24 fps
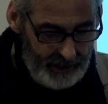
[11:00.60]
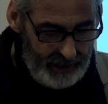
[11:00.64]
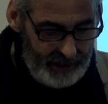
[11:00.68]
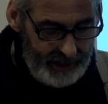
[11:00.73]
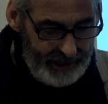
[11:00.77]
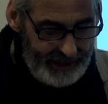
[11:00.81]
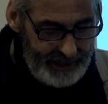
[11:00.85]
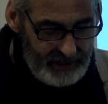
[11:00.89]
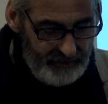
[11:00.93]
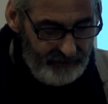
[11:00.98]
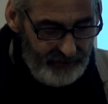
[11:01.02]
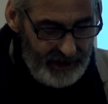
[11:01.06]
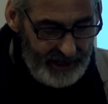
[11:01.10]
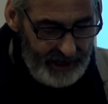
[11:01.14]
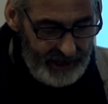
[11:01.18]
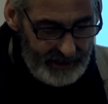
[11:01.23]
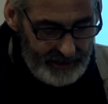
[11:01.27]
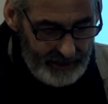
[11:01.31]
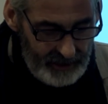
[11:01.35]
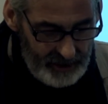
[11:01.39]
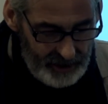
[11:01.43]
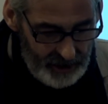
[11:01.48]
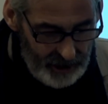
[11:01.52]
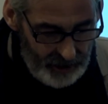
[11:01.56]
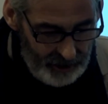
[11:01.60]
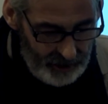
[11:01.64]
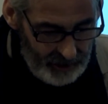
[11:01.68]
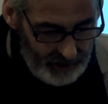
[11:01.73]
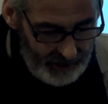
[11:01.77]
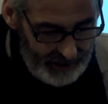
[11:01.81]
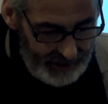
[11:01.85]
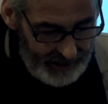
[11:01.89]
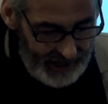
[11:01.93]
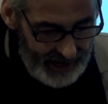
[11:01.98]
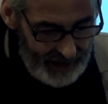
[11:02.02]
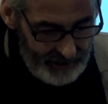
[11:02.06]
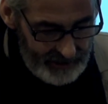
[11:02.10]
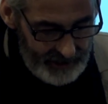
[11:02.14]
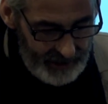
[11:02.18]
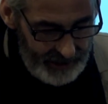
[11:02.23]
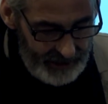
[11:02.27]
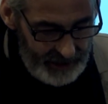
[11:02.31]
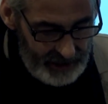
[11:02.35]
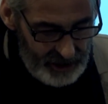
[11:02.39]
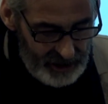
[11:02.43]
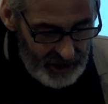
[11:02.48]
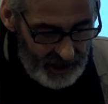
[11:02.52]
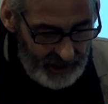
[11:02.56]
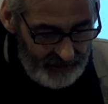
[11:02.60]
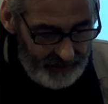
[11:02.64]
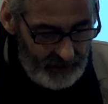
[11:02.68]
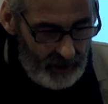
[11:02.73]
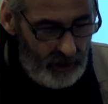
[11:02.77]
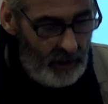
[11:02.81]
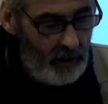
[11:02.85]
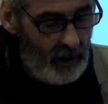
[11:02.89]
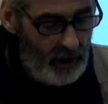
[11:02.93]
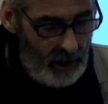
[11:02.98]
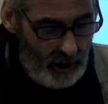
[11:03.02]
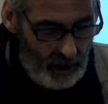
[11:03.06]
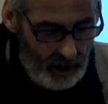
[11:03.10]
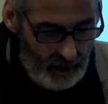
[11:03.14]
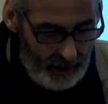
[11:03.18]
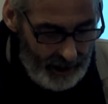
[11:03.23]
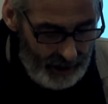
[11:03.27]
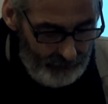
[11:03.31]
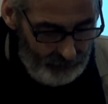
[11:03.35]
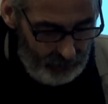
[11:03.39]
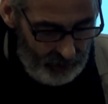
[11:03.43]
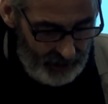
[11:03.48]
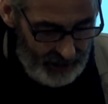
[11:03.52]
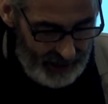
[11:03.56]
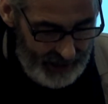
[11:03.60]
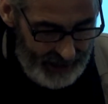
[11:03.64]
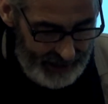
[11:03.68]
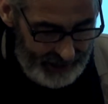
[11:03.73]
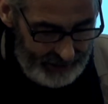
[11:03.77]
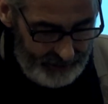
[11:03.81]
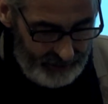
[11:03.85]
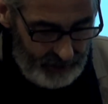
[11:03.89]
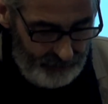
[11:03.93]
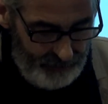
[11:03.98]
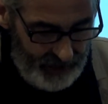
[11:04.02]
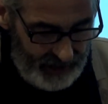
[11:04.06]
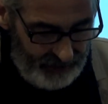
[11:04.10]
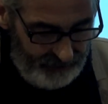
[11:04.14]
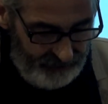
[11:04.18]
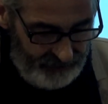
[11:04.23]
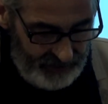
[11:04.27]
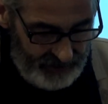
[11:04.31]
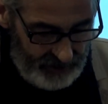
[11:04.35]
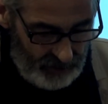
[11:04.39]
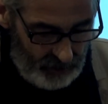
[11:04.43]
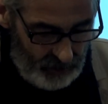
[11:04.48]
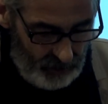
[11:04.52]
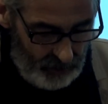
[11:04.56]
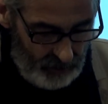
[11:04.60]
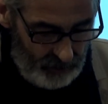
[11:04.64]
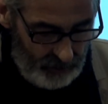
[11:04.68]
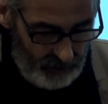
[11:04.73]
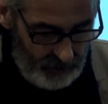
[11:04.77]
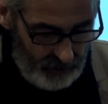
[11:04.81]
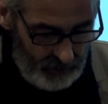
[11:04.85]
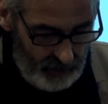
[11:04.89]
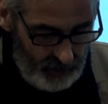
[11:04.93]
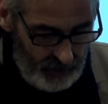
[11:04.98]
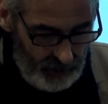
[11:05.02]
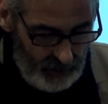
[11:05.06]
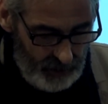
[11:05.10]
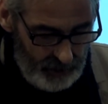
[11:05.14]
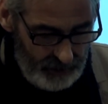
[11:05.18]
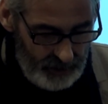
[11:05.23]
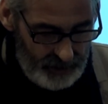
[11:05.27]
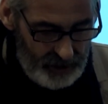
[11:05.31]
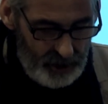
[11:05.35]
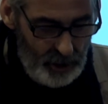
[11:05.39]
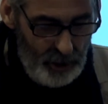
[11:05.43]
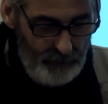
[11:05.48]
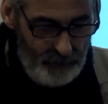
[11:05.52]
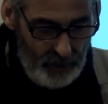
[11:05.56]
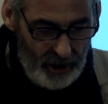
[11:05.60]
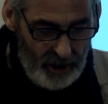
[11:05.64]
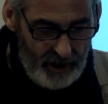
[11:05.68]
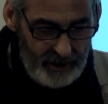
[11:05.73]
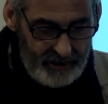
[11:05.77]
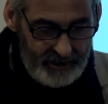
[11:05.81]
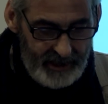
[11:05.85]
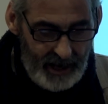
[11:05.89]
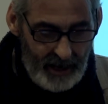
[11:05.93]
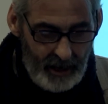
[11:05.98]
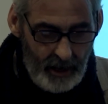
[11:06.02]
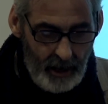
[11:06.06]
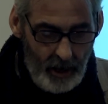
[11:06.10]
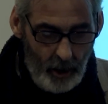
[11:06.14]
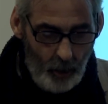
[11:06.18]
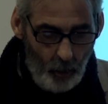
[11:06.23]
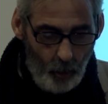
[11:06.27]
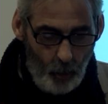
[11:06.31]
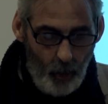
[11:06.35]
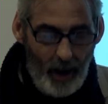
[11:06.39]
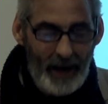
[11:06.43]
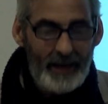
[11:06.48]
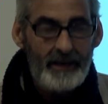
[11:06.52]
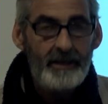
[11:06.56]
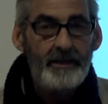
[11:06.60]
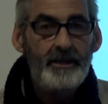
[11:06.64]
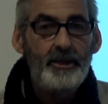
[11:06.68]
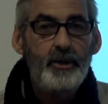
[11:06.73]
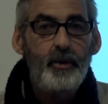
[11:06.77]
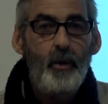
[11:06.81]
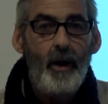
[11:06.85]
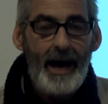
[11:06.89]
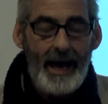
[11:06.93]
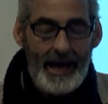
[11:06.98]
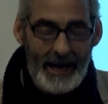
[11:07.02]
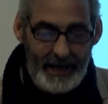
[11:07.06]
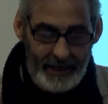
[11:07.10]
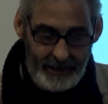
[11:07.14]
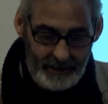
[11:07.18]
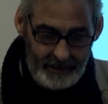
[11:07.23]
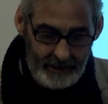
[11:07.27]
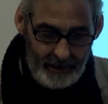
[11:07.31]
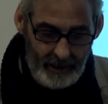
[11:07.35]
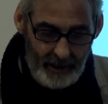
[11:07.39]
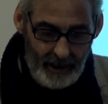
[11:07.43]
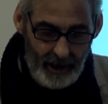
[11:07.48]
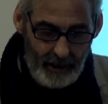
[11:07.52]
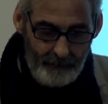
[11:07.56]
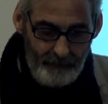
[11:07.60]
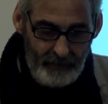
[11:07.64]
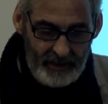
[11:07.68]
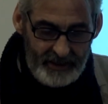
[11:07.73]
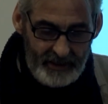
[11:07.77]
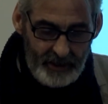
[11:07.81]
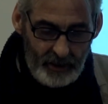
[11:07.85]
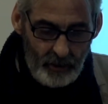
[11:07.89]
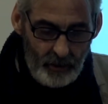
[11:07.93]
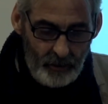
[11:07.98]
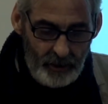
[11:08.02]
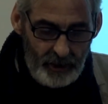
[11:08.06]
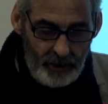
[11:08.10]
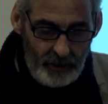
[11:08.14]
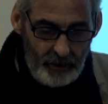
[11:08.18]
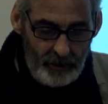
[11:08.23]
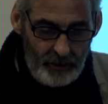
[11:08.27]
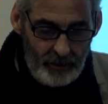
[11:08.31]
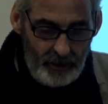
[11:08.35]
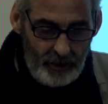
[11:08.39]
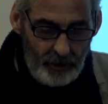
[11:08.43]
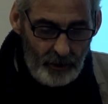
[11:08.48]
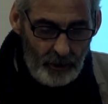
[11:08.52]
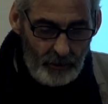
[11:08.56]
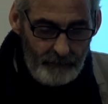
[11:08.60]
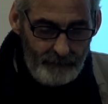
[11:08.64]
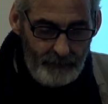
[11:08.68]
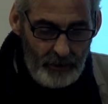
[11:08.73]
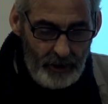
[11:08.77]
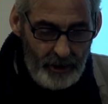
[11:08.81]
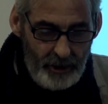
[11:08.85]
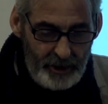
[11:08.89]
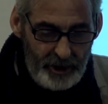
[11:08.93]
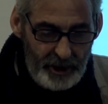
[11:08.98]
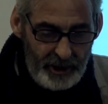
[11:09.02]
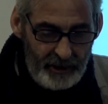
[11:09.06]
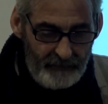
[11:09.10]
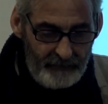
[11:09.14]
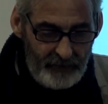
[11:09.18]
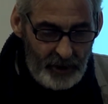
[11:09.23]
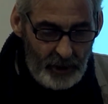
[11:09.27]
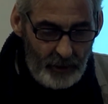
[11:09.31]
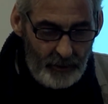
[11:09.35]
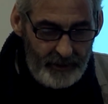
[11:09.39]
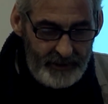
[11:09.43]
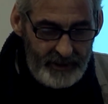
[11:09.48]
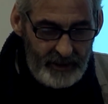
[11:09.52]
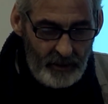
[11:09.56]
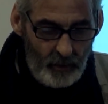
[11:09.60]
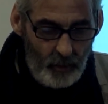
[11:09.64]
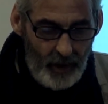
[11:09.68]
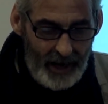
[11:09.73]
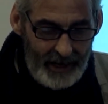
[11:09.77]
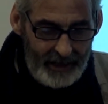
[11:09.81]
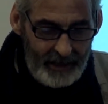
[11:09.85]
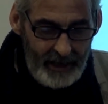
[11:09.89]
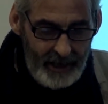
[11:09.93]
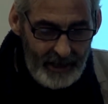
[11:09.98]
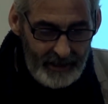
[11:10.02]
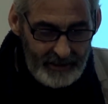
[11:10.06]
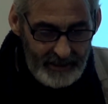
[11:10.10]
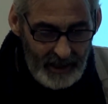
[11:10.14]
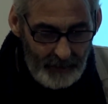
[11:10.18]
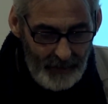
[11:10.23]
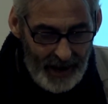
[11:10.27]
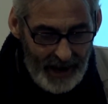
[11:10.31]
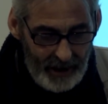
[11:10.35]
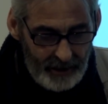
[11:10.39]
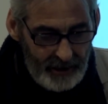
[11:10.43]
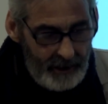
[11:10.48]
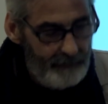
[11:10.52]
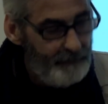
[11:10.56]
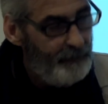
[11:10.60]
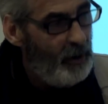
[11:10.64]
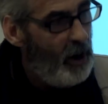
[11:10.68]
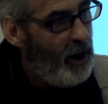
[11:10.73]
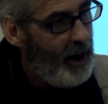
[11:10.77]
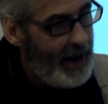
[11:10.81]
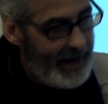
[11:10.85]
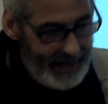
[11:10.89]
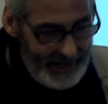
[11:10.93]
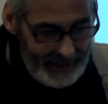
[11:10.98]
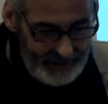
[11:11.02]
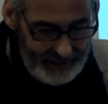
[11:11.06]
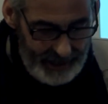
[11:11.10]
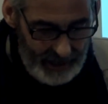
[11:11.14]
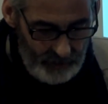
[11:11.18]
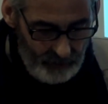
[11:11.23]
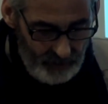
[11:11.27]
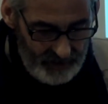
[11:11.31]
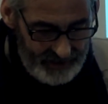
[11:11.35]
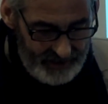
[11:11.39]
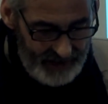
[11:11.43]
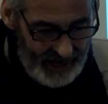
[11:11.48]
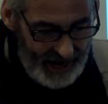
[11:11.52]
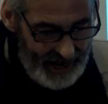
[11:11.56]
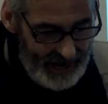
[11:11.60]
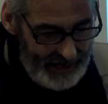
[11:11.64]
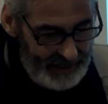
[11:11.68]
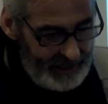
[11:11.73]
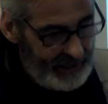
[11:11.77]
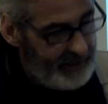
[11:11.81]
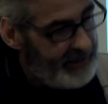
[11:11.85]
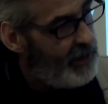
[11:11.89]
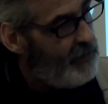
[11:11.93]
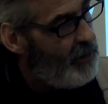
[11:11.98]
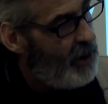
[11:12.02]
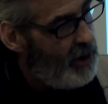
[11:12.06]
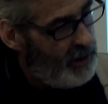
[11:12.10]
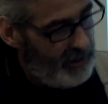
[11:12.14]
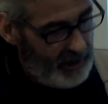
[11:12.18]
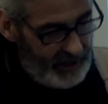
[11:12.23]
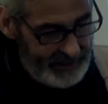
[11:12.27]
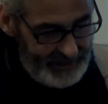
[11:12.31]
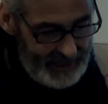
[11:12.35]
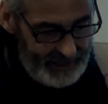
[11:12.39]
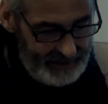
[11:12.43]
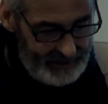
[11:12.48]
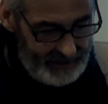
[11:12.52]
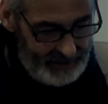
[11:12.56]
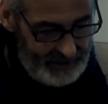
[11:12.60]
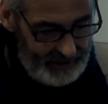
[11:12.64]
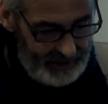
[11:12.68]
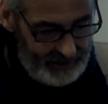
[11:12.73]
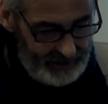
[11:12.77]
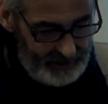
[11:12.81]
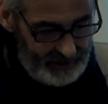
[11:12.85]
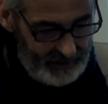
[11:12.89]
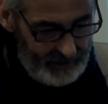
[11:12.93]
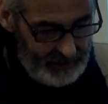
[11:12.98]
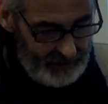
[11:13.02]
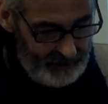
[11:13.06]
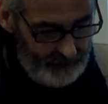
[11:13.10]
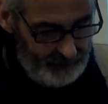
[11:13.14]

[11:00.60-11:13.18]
His phoenix and turtle encounter each other on a higher plane, the metaphysical. The two birds are one twain, a mystical union or merging of two into one, somehow combining yet retaining their own identities.